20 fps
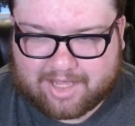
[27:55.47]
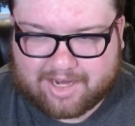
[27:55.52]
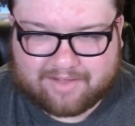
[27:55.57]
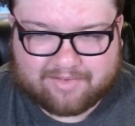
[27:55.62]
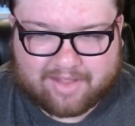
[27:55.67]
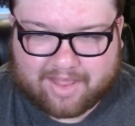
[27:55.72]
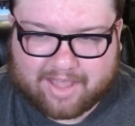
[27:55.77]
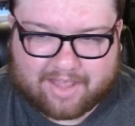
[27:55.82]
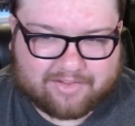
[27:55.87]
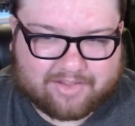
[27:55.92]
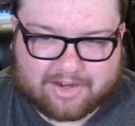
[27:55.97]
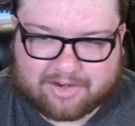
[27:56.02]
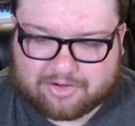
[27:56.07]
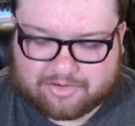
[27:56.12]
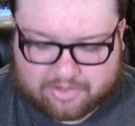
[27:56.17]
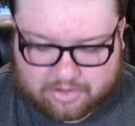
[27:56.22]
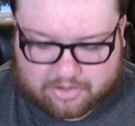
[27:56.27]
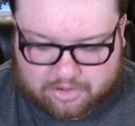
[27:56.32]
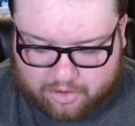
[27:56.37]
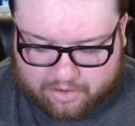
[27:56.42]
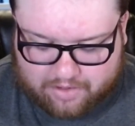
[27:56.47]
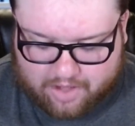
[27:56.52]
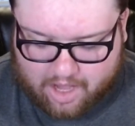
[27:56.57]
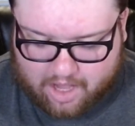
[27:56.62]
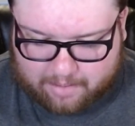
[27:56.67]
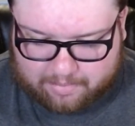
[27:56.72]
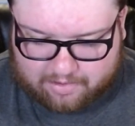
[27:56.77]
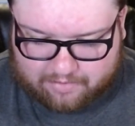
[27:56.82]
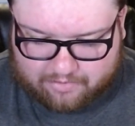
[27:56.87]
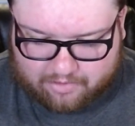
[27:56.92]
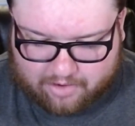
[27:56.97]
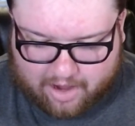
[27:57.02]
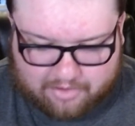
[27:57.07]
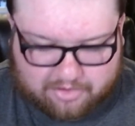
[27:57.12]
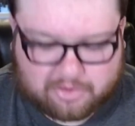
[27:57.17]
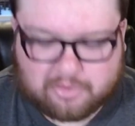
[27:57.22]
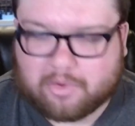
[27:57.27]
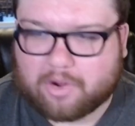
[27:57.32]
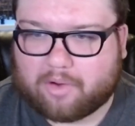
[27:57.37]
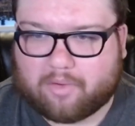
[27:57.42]
like I said, just enjoy the hobby for how
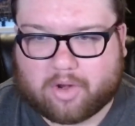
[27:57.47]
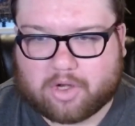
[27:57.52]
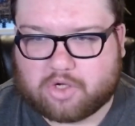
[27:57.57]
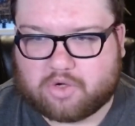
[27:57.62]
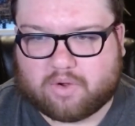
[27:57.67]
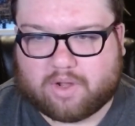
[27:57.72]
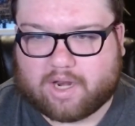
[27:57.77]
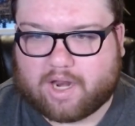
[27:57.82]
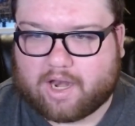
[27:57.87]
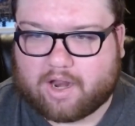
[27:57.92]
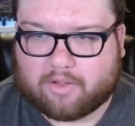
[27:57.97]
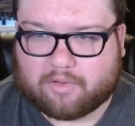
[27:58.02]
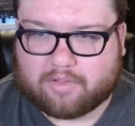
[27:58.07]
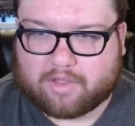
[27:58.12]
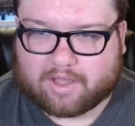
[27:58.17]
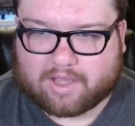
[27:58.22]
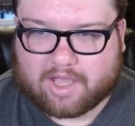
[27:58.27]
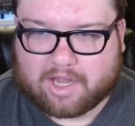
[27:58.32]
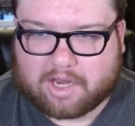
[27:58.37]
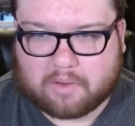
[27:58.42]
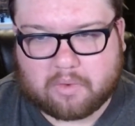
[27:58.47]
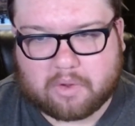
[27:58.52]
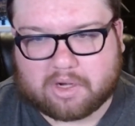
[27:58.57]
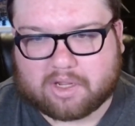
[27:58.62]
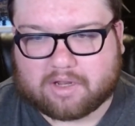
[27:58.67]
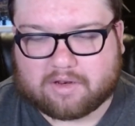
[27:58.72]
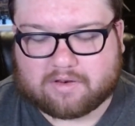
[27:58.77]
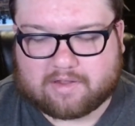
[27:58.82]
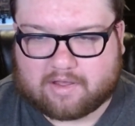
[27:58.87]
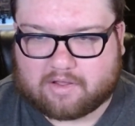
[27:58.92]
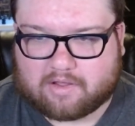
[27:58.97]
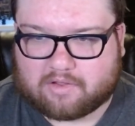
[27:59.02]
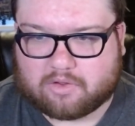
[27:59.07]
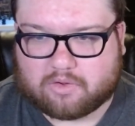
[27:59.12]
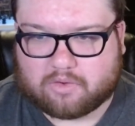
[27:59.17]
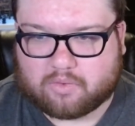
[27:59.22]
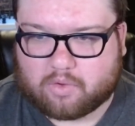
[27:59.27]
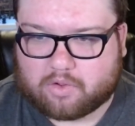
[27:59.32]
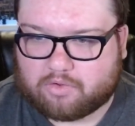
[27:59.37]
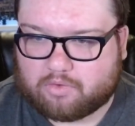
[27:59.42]
you want to enjoy it. I don't think anyone can tell
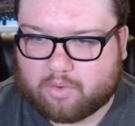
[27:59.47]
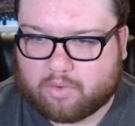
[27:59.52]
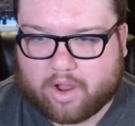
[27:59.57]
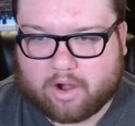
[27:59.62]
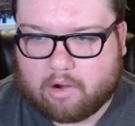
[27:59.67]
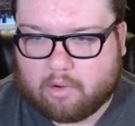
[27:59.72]
you what's right or